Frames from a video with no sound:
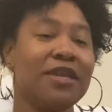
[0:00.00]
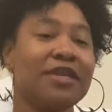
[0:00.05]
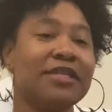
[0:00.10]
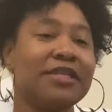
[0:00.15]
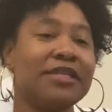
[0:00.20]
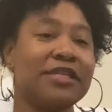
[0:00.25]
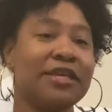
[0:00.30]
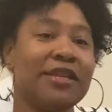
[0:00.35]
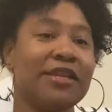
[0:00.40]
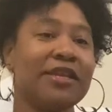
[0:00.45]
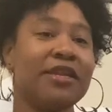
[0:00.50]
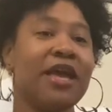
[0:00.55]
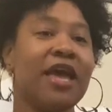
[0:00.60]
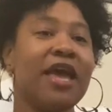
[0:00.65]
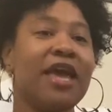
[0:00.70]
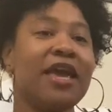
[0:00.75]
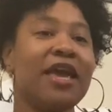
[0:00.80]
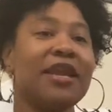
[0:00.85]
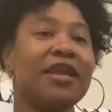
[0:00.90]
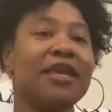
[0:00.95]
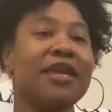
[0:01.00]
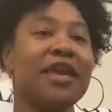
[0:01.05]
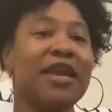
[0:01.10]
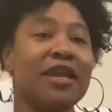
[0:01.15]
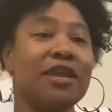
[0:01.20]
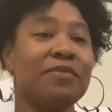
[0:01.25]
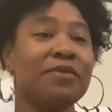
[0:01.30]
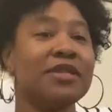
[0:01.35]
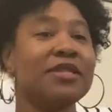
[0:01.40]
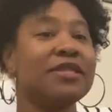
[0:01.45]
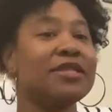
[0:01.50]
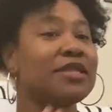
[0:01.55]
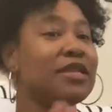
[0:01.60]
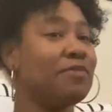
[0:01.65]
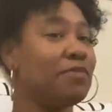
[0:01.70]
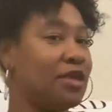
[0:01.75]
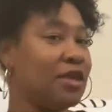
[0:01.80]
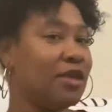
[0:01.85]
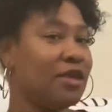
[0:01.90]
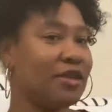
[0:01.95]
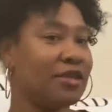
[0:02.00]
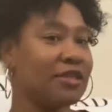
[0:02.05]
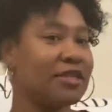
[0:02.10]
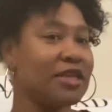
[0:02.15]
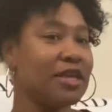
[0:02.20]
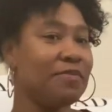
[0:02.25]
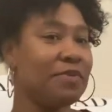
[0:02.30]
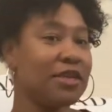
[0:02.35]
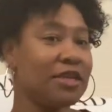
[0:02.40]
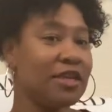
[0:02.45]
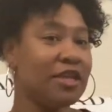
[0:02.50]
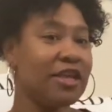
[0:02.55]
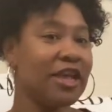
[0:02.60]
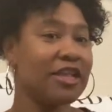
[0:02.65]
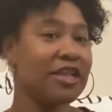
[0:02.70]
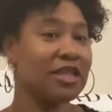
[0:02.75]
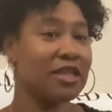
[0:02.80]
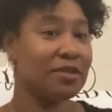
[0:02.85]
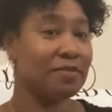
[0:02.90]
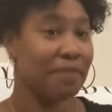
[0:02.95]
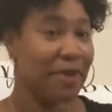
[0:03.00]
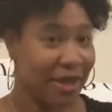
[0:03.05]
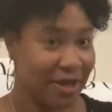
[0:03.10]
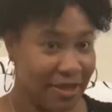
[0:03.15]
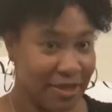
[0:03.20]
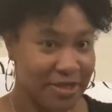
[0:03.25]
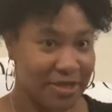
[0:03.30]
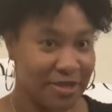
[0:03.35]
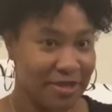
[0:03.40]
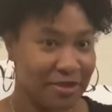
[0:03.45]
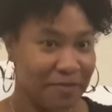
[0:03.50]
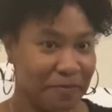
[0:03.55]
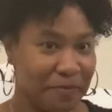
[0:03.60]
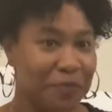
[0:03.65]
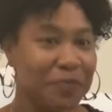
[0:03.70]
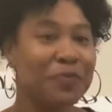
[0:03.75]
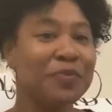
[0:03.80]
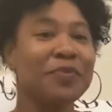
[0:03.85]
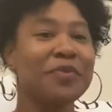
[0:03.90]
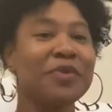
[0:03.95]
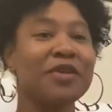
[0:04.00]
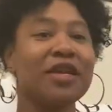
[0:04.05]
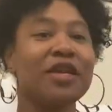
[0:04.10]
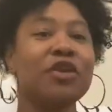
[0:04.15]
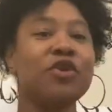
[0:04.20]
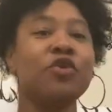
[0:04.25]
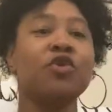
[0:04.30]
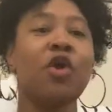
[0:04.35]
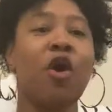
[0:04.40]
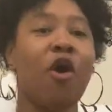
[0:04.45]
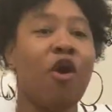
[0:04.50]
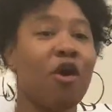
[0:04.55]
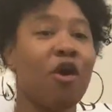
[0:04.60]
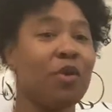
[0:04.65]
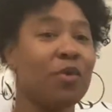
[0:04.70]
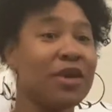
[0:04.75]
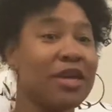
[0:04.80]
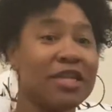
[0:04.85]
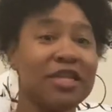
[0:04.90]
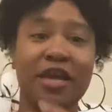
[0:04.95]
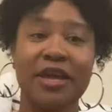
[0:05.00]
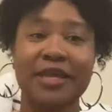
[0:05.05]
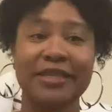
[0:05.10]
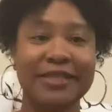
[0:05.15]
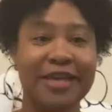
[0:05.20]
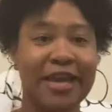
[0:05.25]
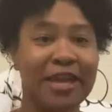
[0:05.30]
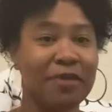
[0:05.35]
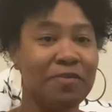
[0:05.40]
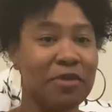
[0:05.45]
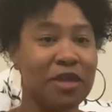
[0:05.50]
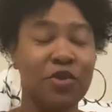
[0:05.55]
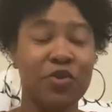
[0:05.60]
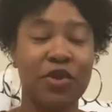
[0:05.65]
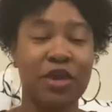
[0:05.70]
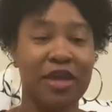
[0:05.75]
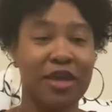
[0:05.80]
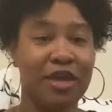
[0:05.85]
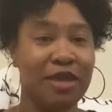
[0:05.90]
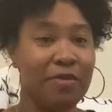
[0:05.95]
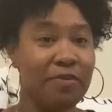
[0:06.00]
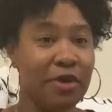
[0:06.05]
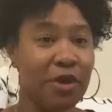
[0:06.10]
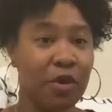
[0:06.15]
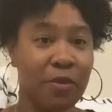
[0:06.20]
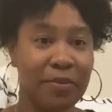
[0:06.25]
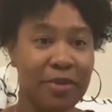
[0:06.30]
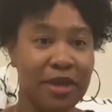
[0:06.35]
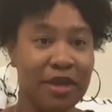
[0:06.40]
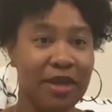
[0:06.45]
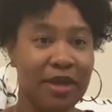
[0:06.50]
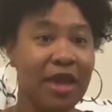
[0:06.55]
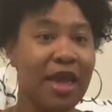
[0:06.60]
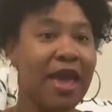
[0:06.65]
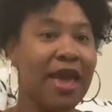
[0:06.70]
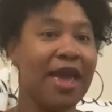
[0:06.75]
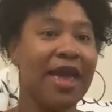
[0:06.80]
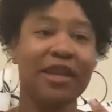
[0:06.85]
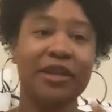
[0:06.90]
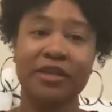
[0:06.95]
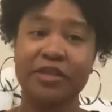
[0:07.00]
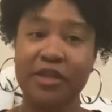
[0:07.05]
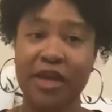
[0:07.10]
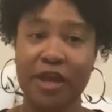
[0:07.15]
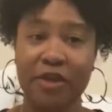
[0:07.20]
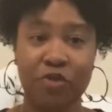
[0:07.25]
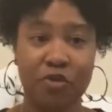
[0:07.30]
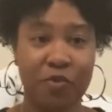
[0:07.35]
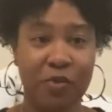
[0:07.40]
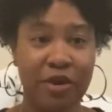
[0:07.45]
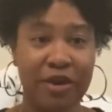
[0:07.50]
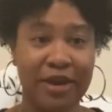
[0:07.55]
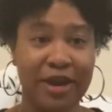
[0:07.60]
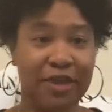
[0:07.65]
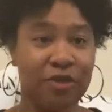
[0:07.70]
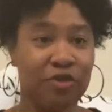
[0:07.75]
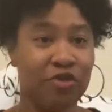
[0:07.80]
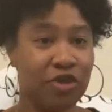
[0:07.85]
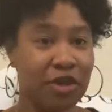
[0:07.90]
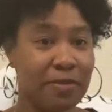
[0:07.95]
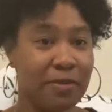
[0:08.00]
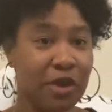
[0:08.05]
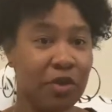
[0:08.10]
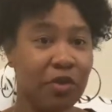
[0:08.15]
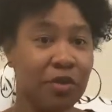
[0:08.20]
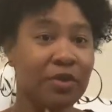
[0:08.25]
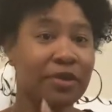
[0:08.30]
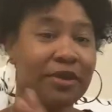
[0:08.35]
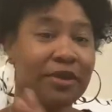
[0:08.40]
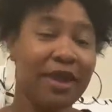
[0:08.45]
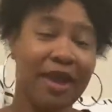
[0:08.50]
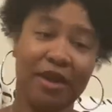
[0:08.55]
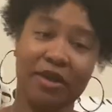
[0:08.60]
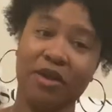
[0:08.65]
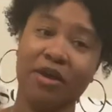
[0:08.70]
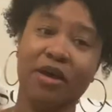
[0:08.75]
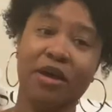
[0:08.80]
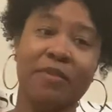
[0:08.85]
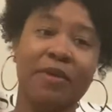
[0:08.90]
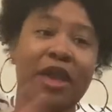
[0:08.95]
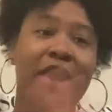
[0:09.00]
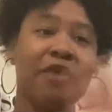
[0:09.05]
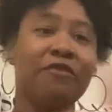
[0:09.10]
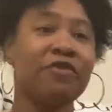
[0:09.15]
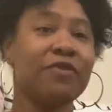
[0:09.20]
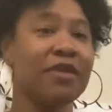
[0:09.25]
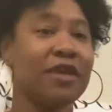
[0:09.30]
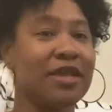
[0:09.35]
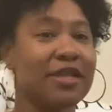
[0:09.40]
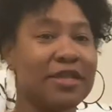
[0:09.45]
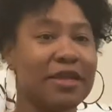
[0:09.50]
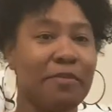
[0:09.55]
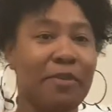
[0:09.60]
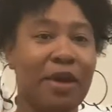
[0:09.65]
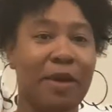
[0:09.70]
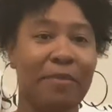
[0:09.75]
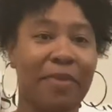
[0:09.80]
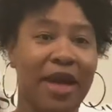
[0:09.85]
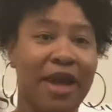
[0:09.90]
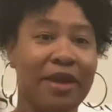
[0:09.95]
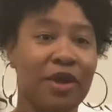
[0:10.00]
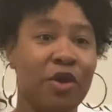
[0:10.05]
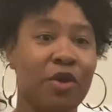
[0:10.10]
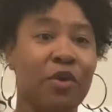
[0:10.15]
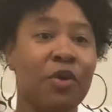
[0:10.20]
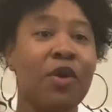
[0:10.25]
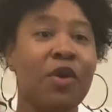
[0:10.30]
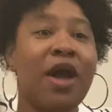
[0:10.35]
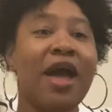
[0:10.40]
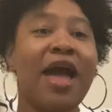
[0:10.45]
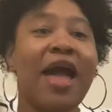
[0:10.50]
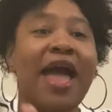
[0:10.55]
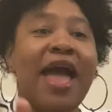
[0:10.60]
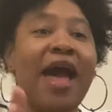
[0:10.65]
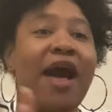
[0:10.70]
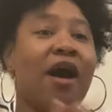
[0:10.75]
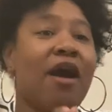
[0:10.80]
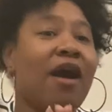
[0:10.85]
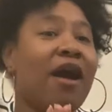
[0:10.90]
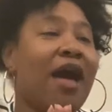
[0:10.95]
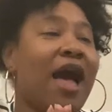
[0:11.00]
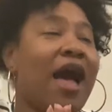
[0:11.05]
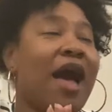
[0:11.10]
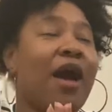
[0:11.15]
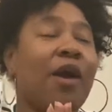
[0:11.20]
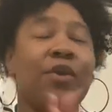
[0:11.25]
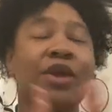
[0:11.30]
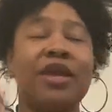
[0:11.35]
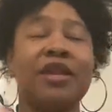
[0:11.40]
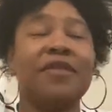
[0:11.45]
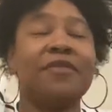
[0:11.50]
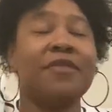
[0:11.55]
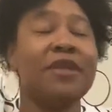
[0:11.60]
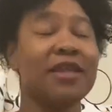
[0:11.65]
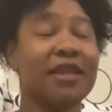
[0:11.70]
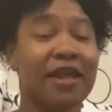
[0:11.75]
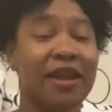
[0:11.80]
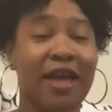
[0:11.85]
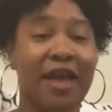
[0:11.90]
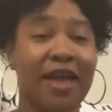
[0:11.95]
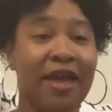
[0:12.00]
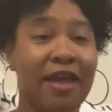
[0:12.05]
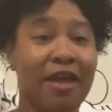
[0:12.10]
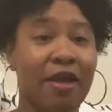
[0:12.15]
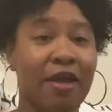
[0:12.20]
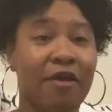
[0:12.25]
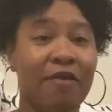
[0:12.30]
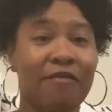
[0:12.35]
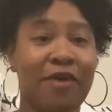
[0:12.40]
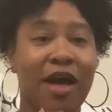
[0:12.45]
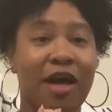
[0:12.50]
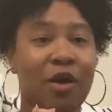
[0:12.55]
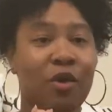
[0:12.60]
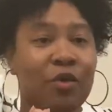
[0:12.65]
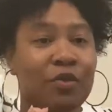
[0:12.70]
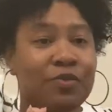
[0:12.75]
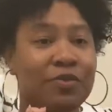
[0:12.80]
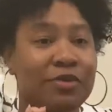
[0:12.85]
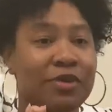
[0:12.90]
that's dealing in the cannabis CBD space, you can always contact me. You can email me at latondramartin@gmail.com. Everything is in my bio. Anything that I have, I'll